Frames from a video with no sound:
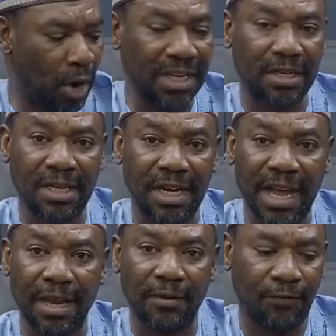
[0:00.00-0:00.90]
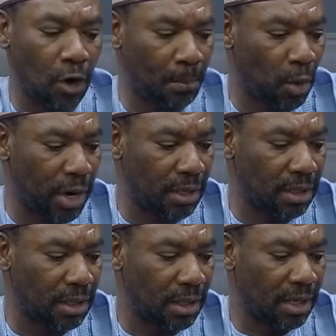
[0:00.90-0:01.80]
is
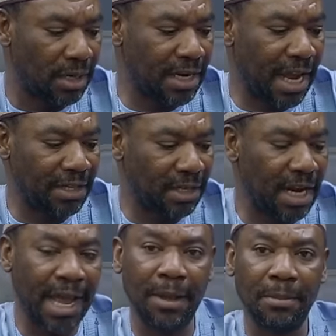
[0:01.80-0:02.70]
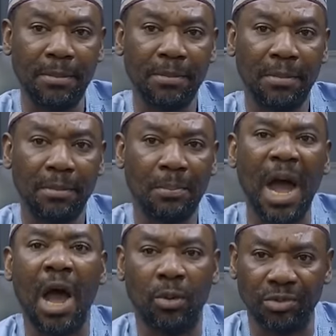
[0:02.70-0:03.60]
4.99
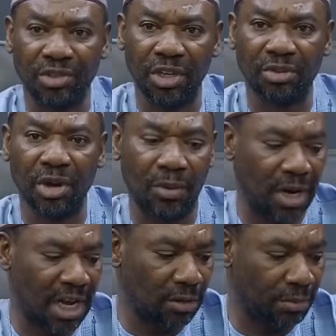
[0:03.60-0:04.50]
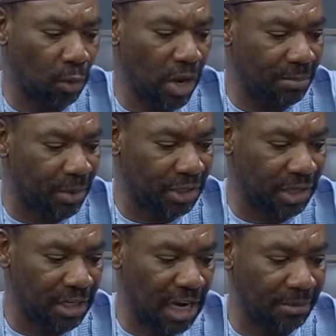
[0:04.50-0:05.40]
pounds into our account. Make we
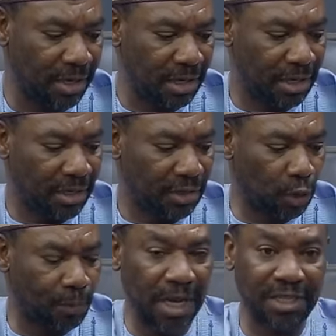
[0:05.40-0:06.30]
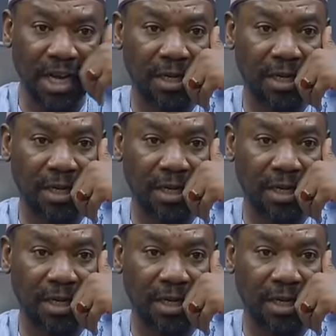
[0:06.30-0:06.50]
appreciate her. Super